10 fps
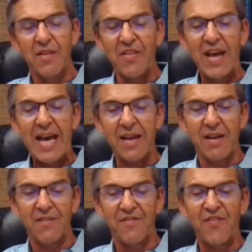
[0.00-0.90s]
that
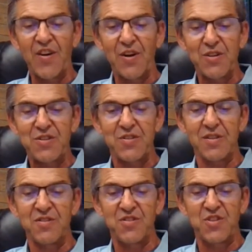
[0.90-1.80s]
first
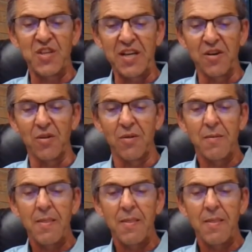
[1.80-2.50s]
seal.